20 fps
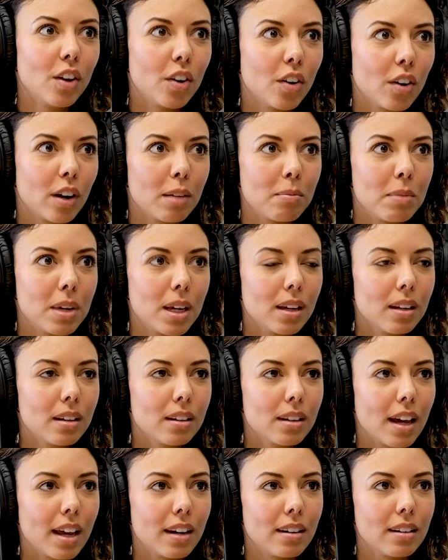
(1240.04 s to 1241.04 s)
You know what I
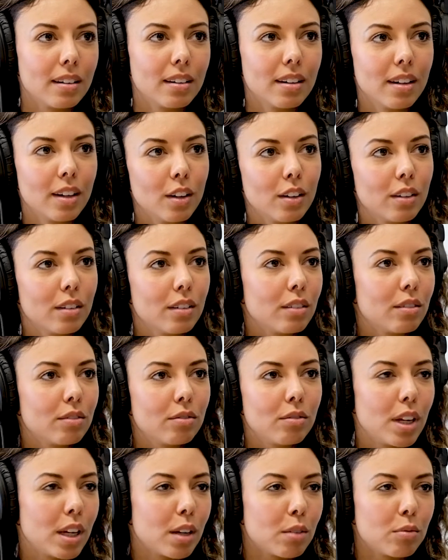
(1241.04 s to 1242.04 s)
mean? And
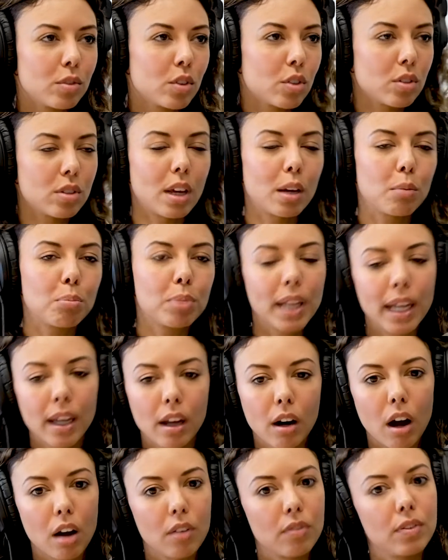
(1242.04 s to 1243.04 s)
we can just like play
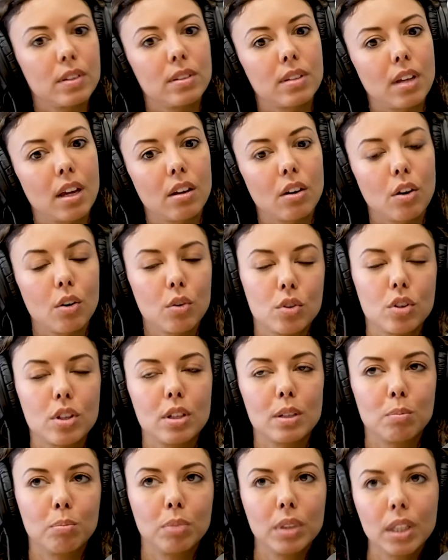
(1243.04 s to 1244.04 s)
it off as like, oh,
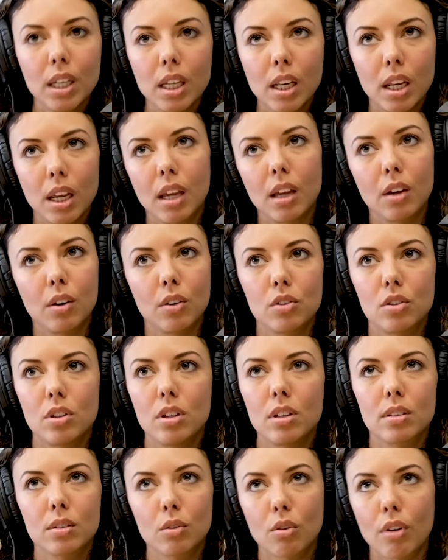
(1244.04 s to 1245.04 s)
she's bleeding or
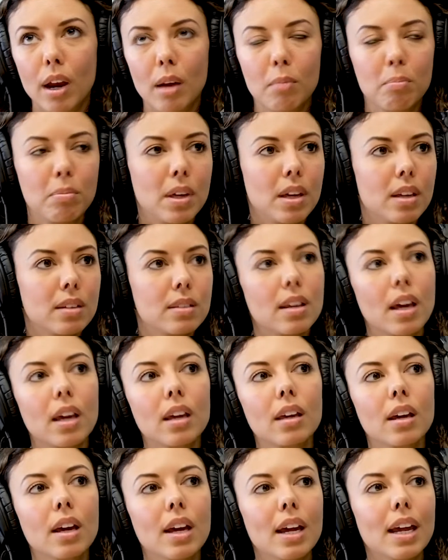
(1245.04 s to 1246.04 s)
she's crampy. It's
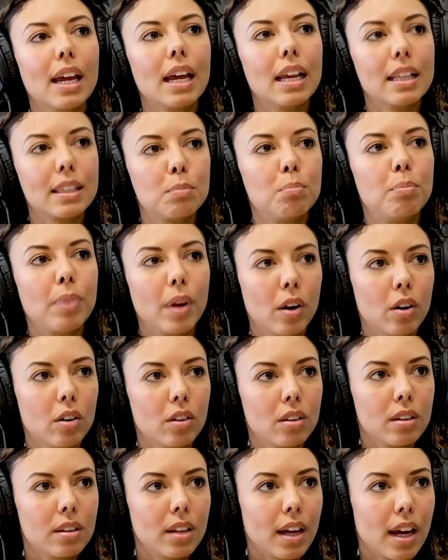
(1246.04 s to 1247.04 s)
like, it's bigger
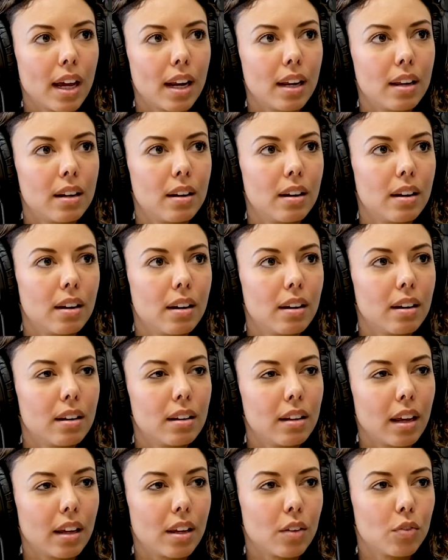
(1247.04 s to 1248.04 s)
than that. And
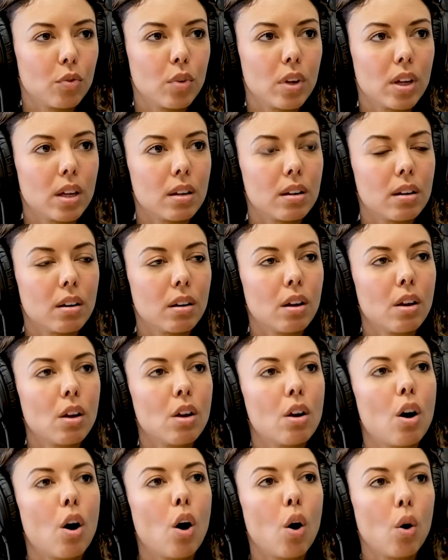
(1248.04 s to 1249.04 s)
like, if we can
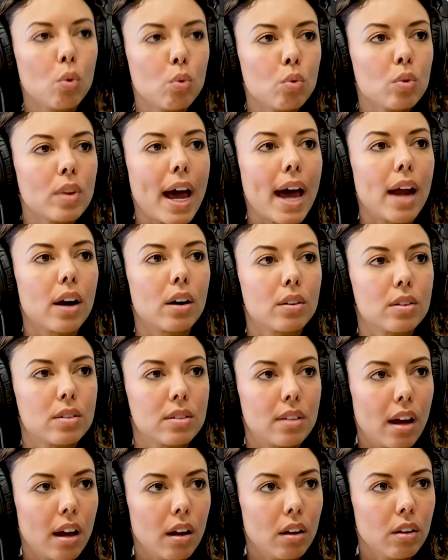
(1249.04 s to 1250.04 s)
own that
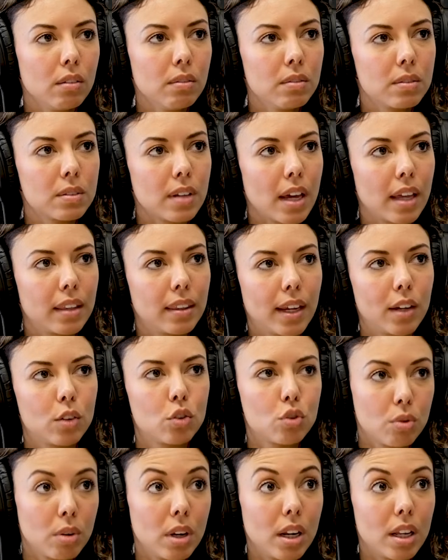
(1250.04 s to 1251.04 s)
ourselves and like
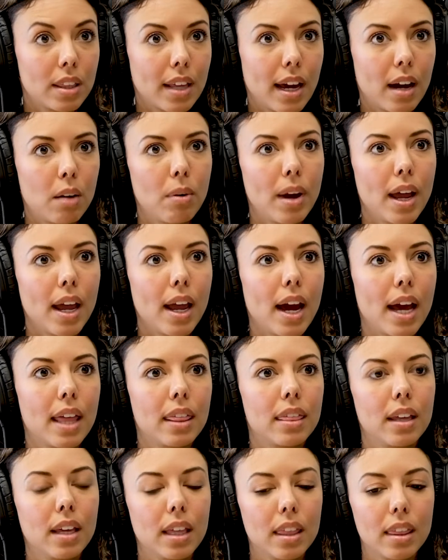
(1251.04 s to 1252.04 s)
treat it that way, I
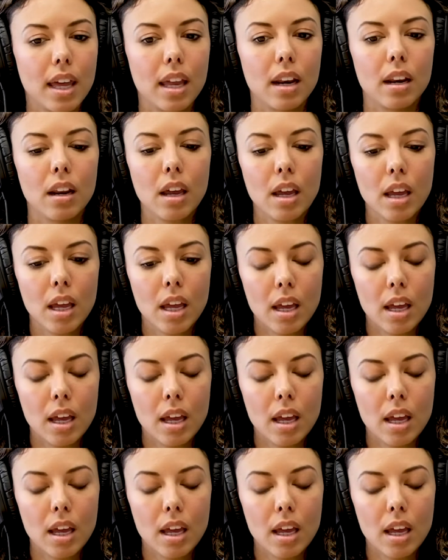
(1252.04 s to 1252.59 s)
think then